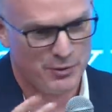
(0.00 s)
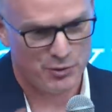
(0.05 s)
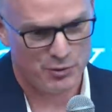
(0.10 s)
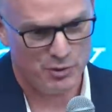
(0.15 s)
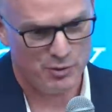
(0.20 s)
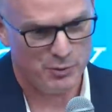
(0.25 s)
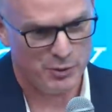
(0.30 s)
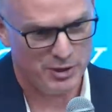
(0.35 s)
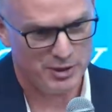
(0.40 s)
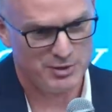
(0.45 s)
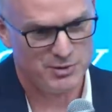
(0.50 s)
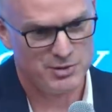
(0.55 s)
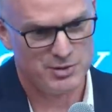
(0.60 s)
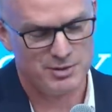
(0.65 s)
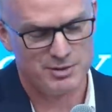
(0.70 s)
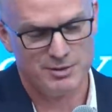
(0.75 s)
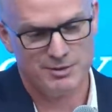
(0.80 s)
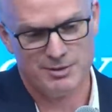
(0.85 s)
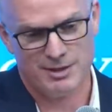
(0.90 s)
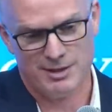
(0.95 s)

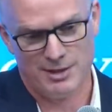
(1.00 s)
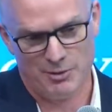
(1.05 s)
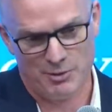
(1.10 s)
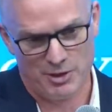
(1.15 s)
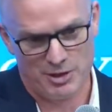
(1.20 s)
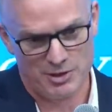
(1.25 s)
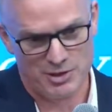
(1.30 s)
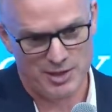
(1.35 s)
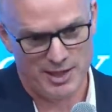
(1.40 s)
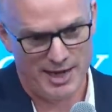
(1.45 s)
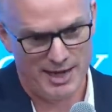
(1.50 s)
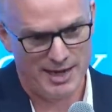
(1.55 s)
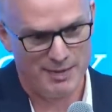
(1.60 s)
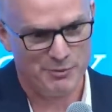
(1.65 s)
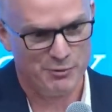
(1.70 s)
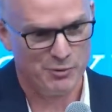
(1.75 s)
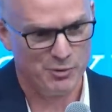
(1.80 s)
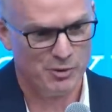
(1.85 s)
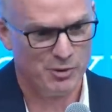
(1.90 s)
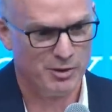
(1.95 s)
throughputs that they would all sign
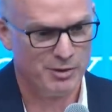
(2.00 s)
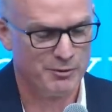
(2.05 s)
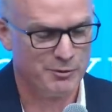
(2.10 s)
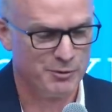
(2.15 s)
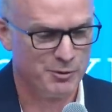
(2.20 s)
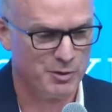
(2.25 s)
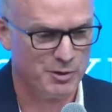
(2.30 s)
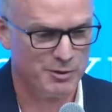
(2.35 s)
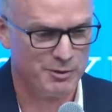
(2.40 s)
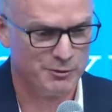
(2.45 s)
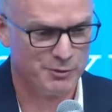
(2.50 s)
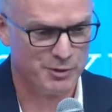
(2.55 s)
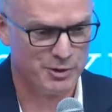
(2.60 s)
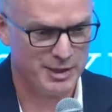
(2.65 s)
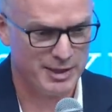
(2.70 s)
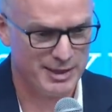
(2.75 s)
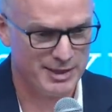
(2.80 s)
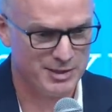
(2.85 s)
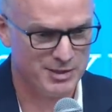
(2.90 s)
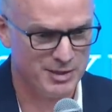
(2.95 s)
up for the
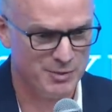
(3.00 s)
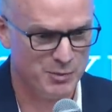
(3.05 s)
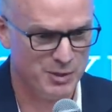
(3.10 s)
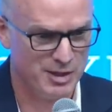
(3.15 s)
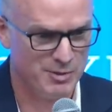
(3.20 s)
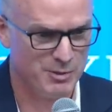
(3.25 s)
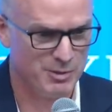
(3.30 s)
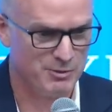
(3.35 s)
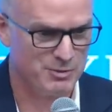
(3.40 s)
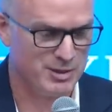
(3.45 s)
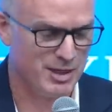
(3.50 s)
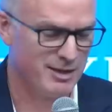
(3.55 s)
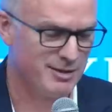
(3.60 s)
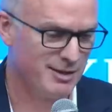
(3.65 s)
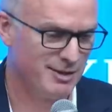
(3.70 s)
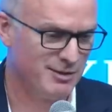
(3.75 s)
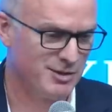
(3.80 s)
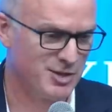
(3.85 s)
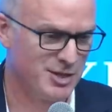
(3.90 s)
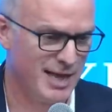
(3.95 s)
ACP, but there was
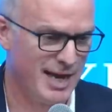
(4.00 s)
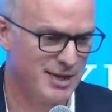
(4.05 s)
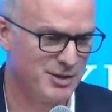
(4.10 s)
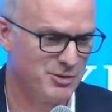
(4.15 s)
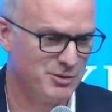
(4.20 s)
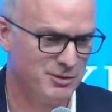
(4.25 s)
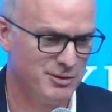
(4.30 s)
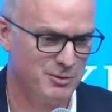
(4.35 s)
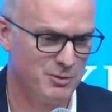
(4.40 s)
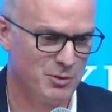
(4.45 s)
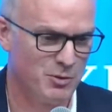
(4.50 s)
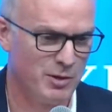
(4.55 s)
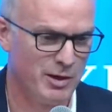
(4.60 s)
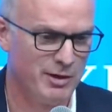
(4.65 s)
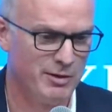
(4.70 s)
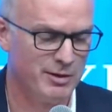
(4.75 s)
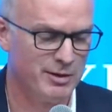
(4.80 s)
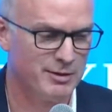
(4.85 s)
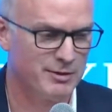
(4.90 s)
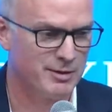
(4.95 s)
nothing in the statute that
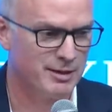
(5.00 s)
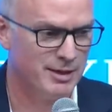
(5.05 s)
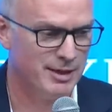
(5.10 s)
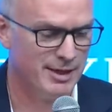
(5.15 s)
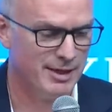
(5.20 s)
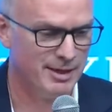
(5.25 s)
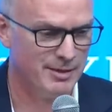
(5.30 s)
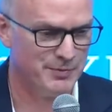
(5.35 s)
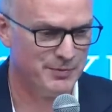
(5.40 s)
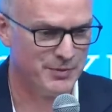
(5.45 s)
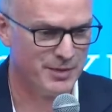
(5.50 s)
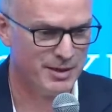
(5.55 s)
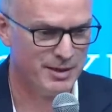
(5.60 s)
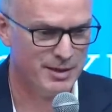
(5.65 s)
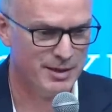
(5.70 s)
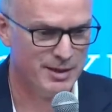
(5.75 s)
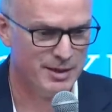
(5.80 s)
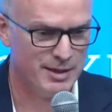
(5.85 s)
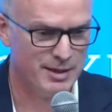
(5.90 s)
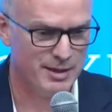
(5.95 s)
required it. So
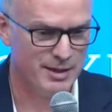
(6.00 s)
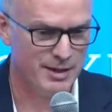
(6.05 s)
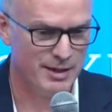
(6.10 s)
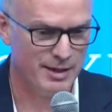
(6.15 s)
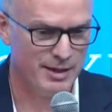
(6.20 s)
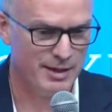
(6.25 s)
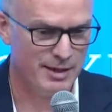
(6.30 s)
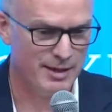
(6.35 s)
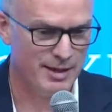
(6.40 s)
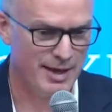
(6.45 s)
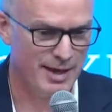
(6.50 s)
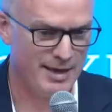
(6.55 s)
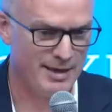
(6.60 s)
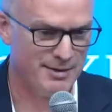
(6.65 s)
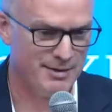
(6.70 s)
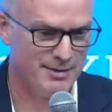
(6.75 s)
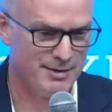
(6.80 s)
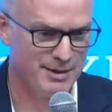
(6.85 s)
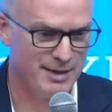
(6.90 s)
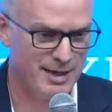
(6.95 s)

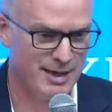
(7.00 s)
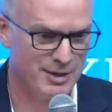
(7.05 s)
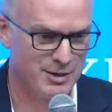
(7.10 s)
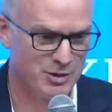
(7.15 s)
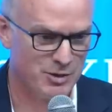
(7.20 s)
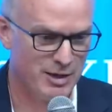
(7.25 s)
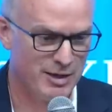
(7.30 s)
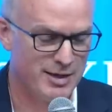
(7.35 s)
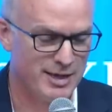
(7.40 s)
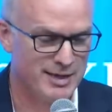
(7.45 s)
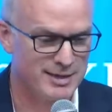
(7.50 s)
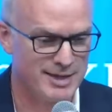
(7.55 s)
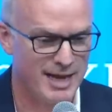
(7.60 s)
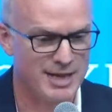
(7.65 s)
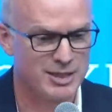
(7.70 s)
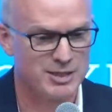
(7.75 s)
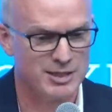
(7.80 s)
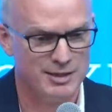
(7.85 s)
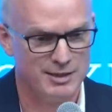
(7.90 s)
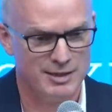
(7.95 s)
I think it
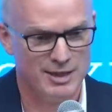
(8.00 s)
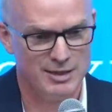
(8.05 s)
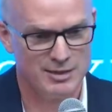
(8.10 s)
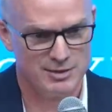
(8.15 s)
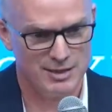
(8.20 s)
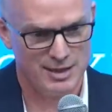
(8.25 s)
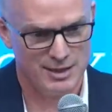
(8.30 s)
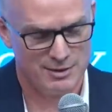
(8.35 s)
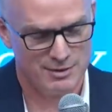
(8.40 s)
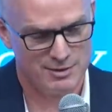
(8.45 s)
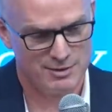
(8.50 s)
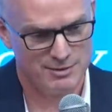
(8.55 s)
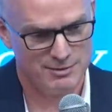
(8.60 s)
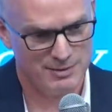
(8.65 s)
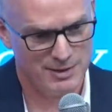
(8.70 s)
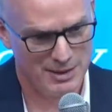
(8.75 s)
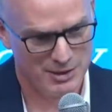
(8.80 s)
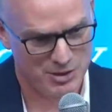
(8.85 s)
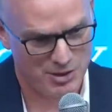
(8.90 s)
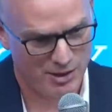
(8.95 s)

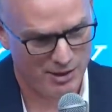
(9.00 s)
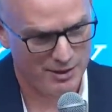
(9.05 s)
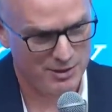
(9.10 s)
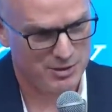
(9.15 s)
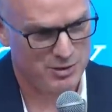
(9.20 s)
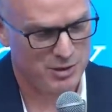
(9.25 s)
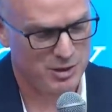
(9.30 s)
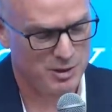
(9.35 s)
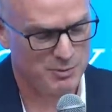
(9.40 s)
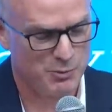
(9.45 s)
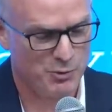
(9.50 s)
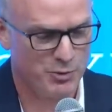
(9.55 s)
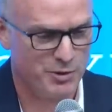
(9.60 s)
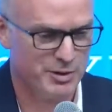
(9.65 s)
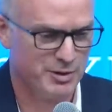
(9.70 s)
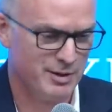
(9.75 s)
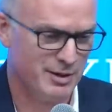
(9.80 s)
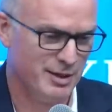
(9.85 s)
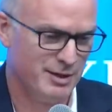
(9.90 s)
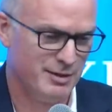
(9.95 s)
targets the
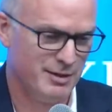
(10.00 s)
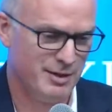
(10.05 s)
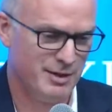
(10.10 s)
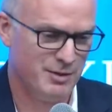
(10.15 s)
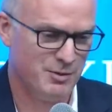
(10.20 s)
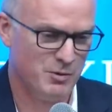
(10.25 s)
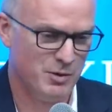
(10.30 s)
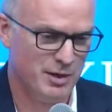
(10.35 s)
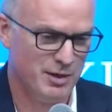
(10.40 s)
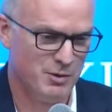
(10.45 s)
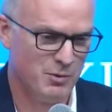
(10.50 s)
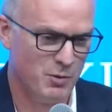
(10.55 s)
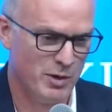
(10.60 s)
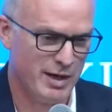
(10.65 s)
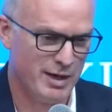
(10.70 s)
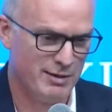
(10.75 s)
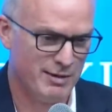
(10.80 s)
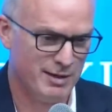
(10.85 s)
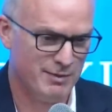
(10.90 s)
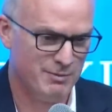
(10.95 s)
support in a
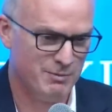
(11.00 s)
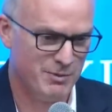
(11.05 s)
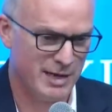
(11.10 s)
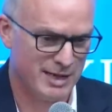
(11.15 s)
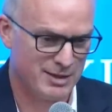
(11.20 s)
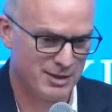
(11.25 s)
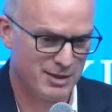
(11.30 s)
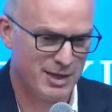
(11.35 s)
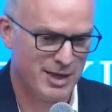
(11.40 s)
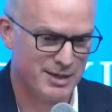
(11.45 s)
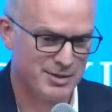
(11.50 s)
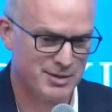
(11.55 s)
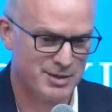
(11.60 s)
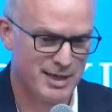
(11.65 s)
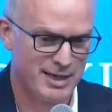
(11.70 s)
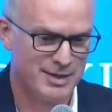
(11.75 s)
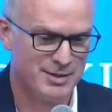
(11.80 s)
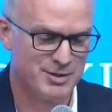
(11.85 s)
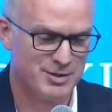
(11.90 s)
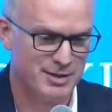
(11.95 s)
way that makes a lot of
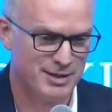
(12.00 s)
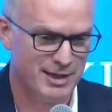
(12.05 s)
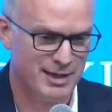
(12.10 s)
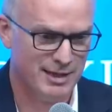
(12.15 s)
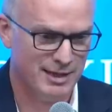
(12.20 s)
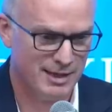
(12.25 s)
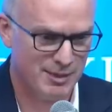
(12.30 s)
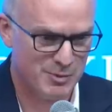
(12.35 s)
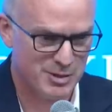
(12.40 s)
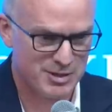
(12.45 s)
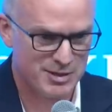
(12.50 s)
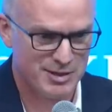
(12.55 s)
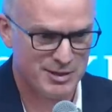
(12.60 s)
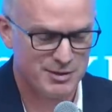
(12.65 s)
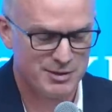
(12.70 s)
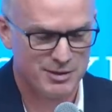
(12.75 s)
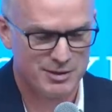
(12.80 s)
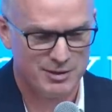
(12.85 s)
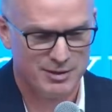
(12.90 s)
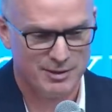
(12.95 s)
sense. It limits
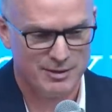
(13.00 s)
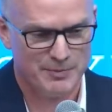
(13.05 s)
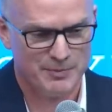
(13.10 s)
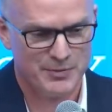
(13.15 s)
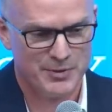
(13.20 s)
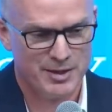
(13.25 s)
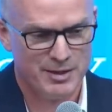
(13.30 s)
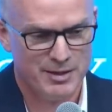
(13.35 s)
it to